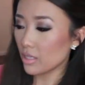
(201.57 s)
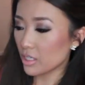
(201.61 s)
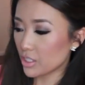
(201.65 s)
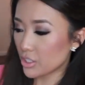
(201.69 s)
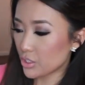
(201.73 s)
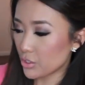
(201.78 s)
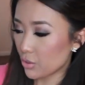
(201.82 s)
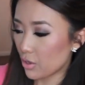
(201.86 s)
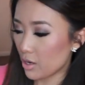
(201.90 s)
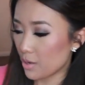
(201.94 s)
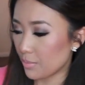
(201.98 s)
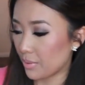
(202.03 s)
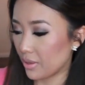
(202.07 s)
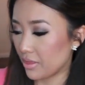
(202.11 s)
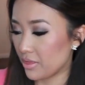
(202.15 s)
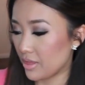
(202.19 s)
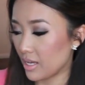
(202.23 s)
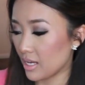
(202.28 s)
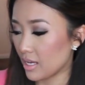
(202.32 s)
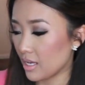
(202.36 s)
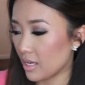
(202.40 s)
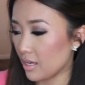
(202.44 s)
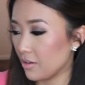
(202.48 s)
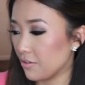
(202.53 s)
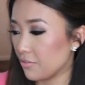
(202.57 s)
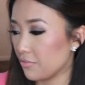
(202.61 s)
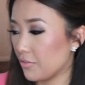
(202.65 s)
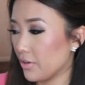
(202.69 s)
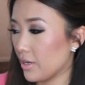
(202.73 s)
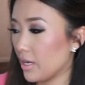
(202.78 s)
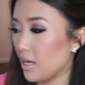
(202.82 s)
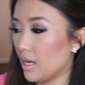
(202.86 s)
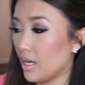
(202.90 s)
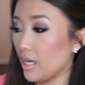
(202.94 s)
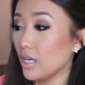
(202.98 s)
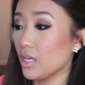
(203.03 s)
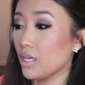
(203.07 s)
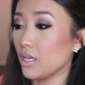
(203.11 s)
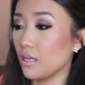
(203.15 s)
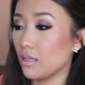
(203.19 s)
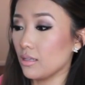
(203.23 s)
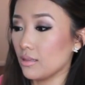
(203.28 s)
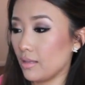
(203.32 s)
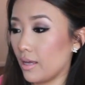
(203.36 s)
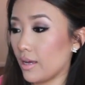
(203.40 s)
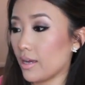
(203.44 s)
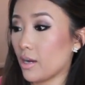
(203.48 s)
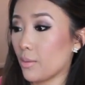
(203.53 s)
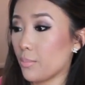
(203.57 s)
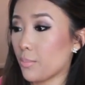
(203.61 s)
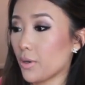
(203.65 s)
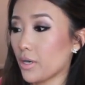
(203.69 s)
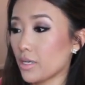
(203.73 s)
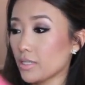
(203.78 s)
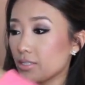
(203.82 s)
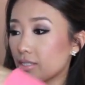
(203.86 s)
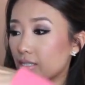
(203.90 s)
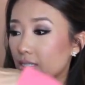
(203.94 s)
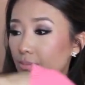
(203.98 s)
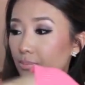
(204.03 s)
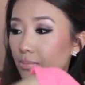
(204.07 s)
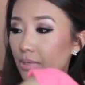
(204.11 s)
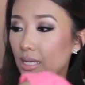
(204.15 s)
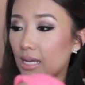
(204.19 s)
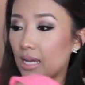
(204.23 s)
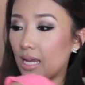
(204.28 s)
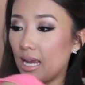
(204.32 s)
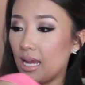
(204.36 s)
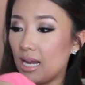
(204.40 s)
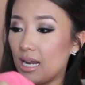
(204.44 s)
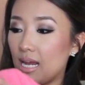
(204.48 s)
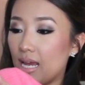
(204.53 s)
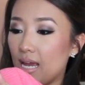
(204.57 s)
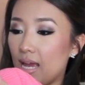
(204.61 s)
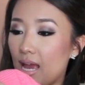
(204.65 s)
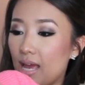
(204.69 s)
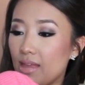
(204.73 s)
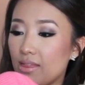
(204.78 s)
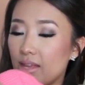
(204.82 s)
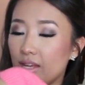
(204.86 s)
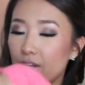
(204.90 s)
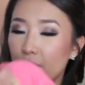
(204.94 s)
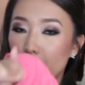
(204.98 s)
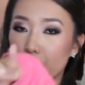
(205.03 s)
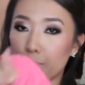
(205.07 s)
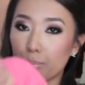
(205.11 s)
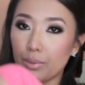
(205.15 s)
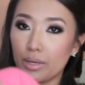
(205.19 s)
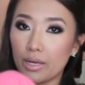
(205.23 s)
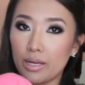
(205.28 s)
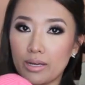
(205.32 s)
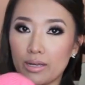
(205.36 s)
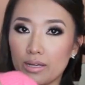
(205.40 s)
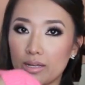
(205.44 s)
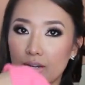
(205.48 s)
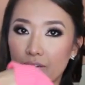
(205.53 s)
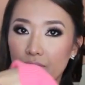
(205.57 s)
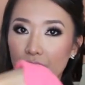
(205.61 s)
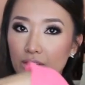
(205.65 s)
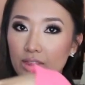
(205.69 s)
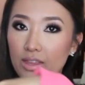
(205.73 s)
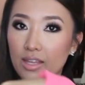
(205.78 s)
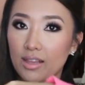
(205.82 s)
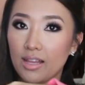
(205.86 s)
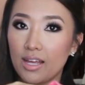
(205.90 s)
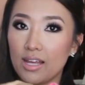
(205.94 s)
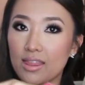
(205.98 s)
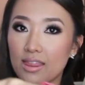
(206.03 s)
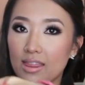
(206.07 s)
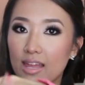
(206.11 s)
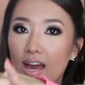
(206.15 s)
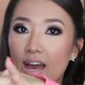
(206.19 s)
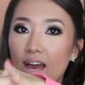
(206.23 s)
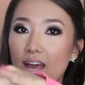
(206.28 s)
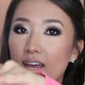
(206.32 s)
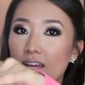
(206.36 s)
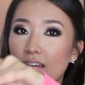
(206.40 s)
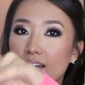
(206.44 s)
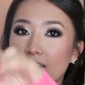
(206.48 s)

looks short, but think of like a person being in it and then your butt and everything like that